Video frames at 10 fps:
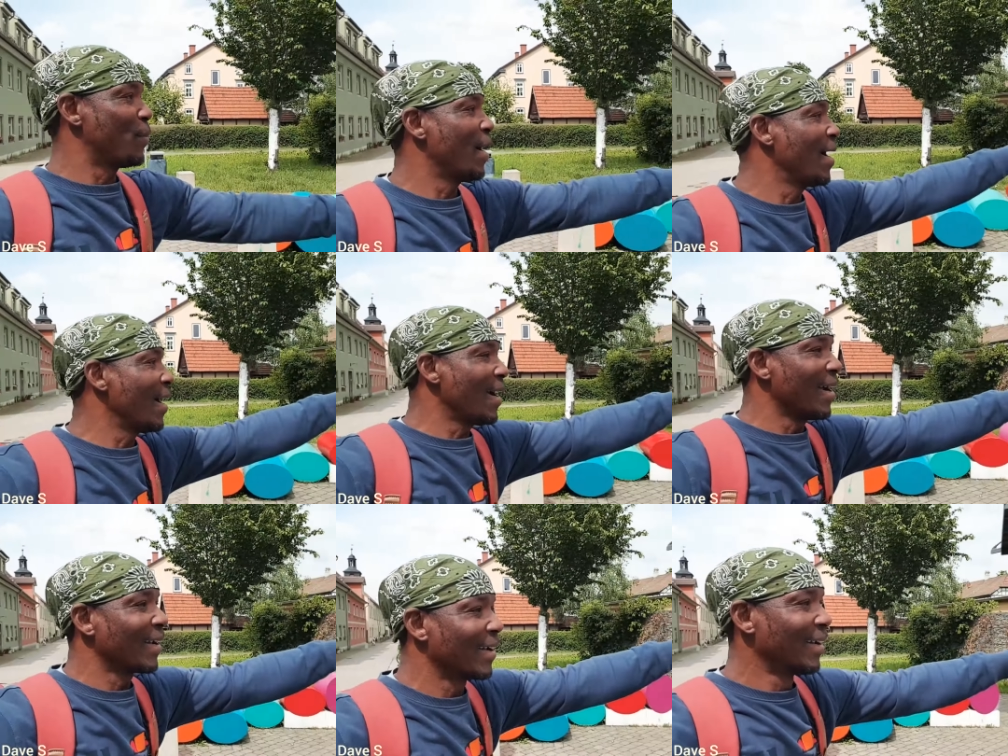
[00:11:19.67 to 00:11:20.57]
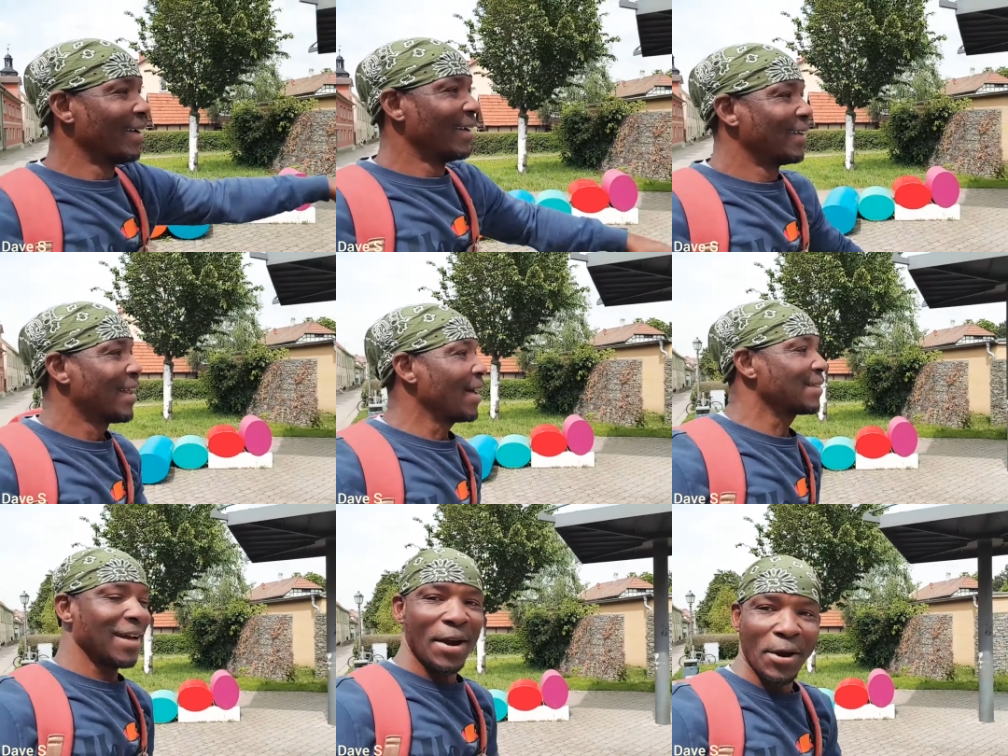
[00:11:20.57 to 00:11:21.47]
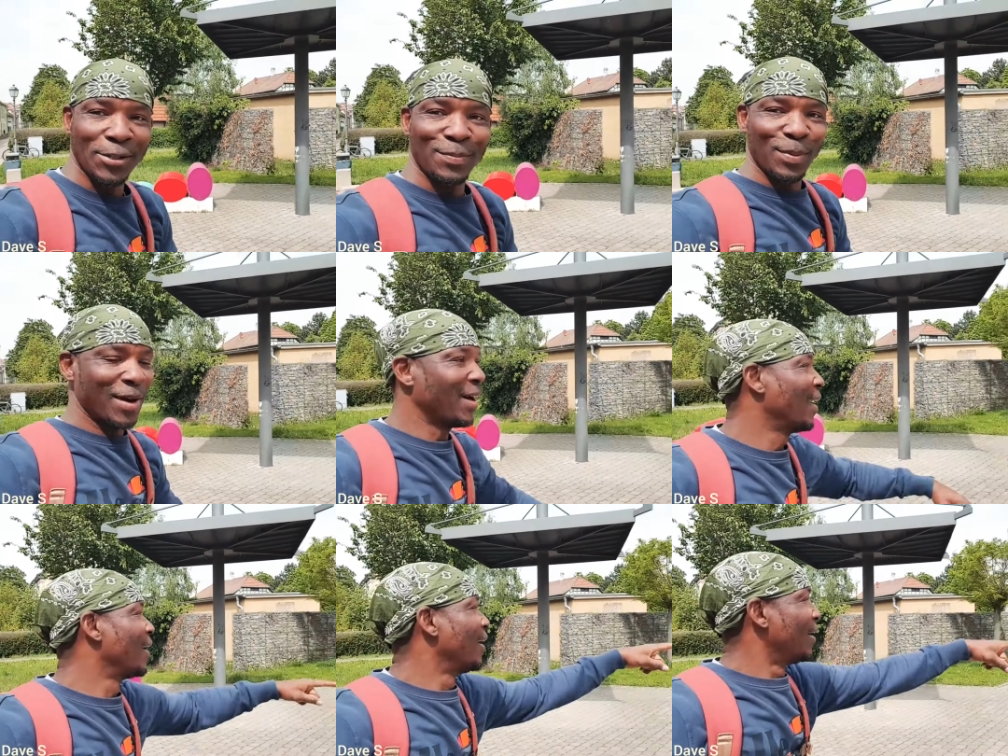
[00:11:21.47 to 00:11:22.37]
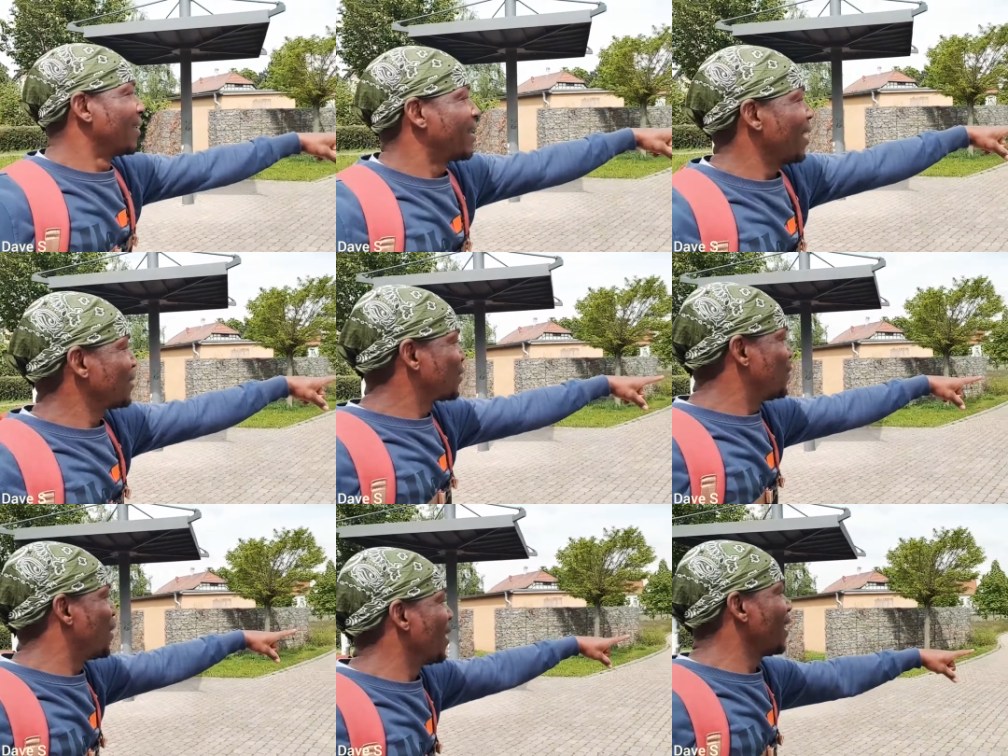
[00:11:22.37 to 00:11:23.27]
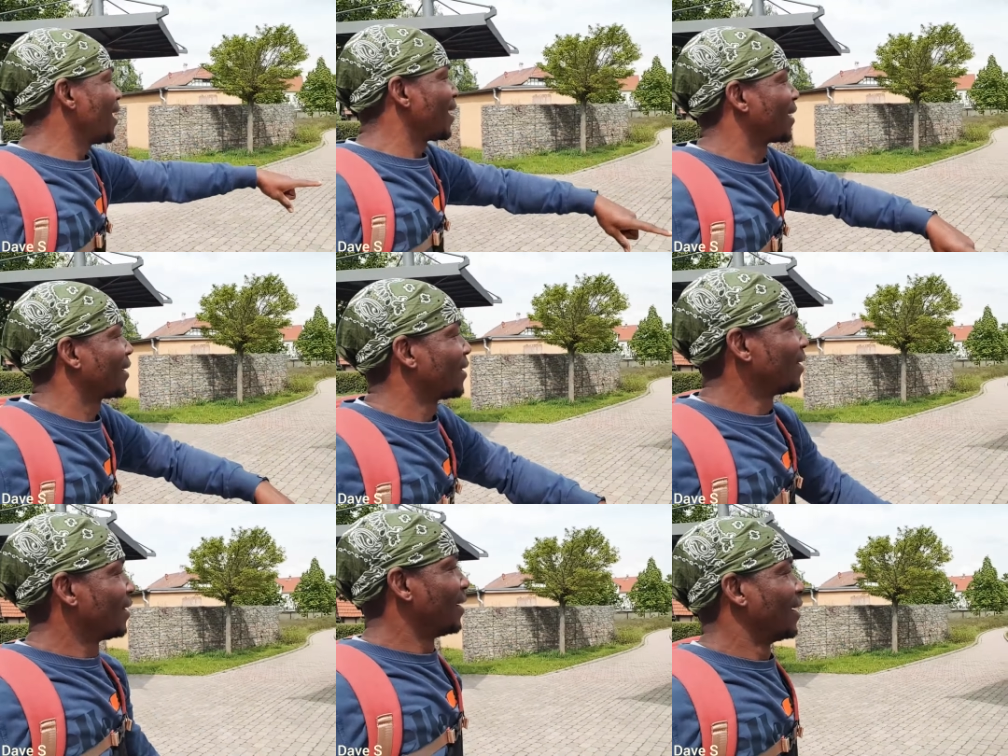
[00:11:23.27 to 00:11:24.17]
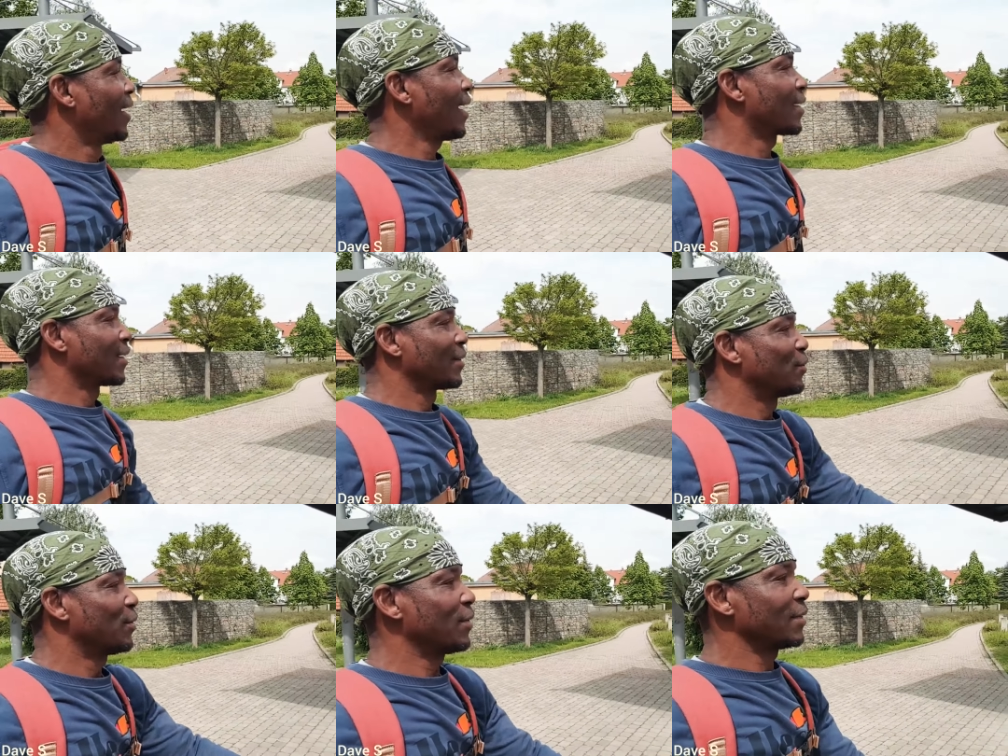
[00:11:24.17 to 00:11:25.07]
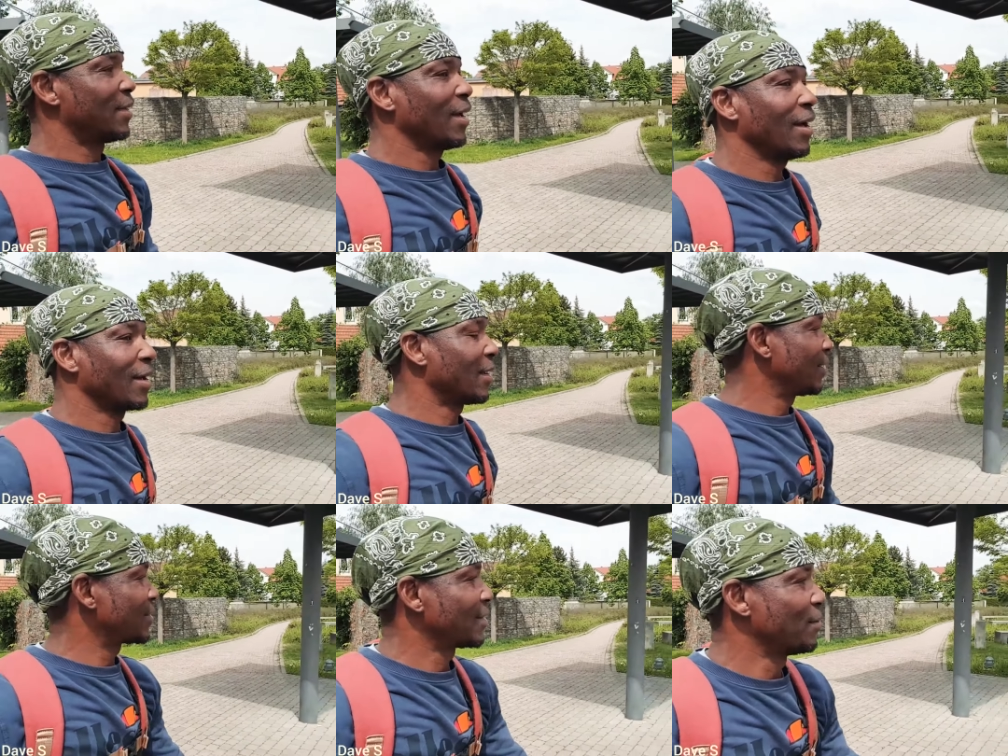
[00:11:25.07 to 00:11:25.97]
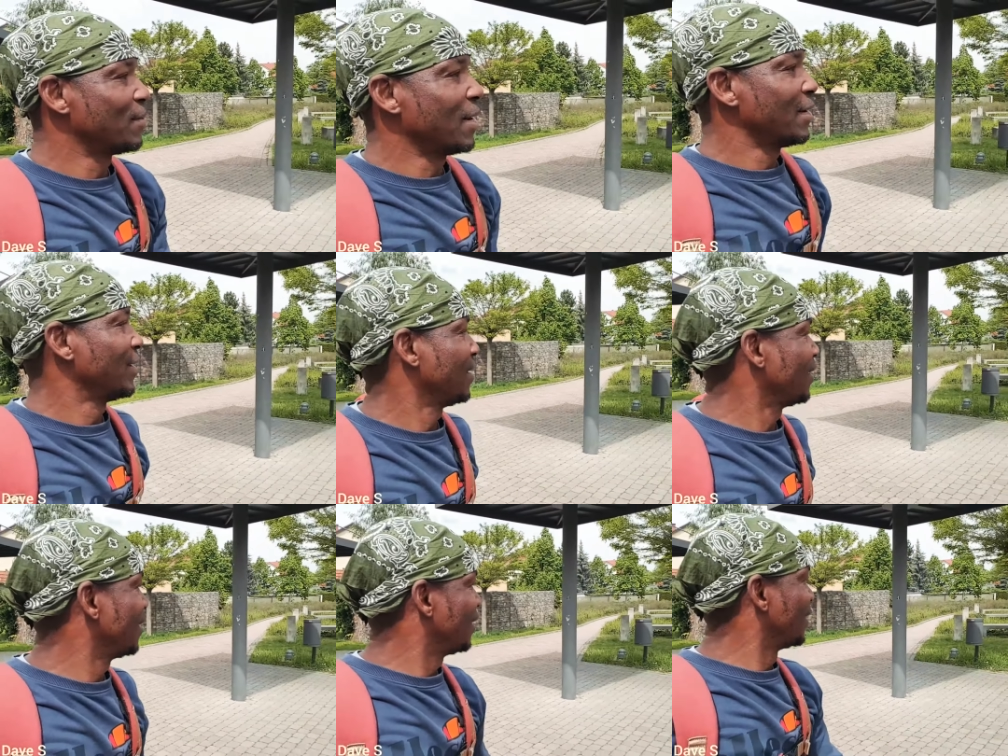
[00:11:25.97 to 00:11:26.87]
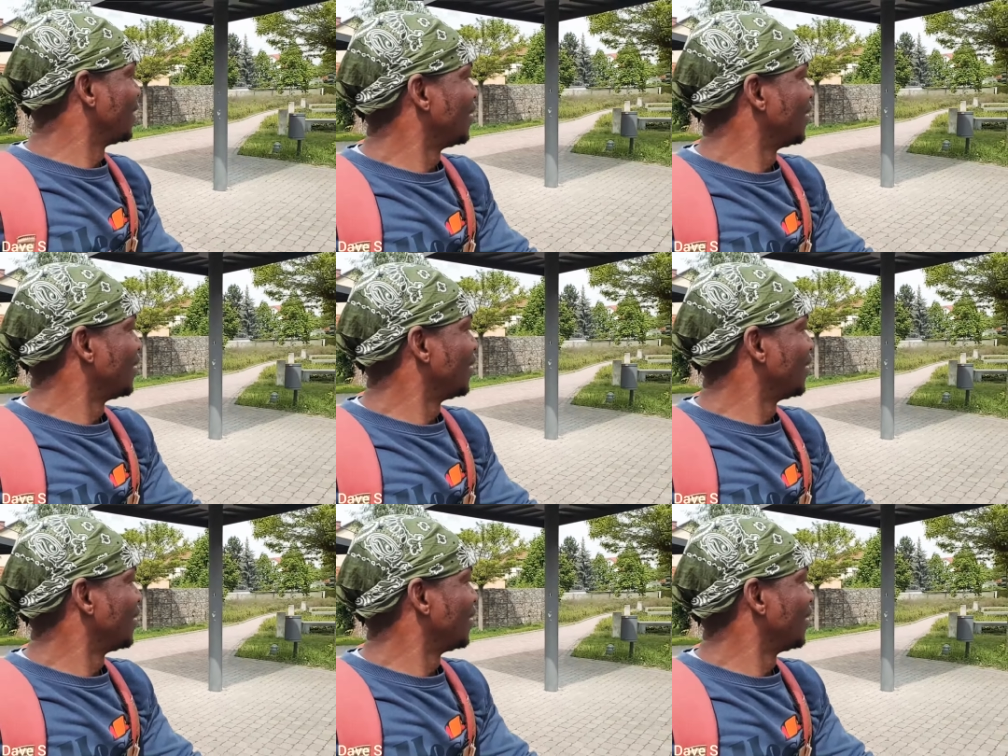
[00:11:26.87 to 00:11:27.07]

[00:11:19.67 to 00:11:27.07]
the bronc. That's her sperm. That's bronc. I can go there get some money.